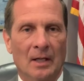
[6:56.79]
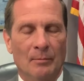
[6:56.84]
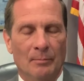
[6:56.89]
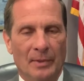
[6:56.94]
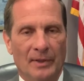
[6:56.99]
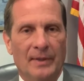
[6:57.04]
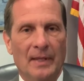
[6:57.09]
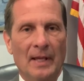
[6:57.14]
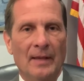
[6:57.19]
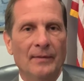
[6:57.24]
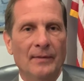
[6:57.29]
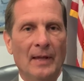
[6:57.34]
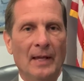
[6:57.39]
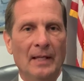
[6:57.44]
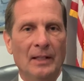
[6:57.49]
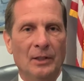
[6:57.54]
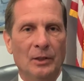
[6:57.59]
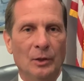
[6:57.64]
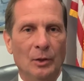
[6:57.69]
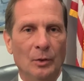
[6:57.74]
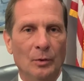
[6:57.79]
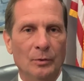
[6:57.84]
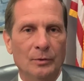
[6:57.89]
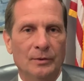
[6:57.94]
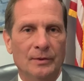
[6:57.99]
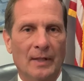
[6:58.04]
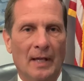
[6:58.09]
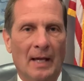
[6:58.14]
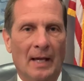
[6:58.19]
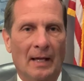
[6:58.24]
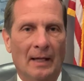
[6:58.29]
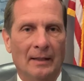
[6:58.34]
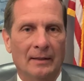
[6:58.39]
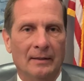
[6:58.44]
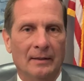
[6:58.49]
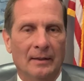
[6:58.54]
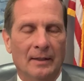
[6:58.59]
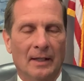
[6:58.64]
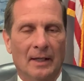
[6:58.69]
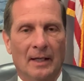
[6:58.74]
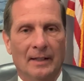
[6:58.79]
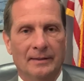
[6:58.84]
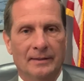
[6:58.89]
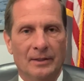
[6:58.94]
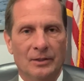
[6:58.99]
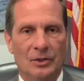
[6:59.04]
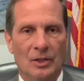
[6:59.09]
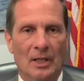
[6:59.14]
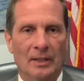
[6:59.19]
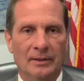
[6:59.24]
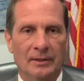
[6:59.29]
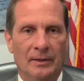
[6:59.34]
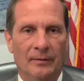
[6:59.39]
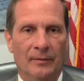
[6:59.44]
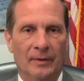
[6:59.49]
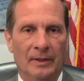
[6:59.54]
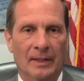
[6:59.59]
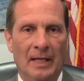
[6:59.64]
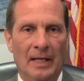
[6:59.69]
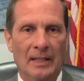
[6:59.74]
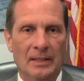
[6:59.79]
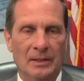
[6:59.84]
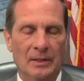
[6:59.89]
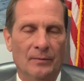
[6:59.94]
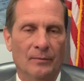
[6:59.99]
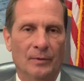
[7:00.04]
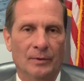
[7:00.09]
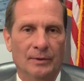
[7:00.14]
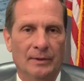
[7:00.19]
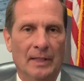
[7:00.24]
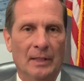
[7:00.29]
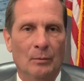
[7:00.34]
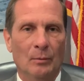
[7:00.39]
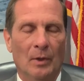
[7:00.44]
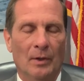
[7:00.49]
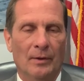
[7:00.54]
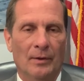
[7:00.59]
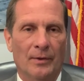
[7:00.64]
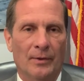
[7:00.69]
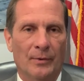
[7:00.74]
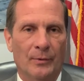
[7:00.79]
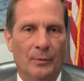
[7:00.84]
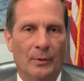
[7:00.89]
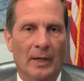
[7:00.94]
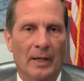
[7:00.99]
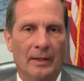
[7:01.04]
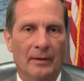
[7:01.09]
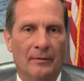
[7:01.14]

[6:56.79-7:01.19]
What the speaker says: But then they use that as a justification for saying, well, the threat